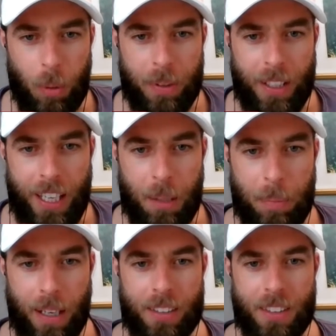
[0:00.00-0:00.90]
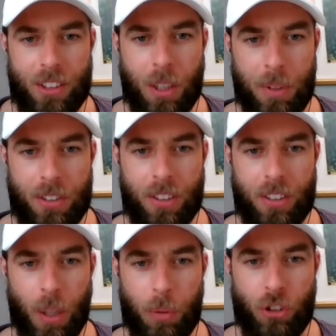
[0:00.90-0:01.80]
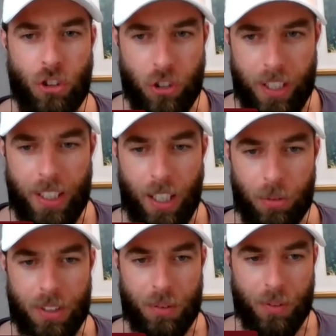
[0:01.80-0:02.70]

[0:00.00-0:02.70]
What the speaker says: up in Gaelic Park this coming Sunday with 3 county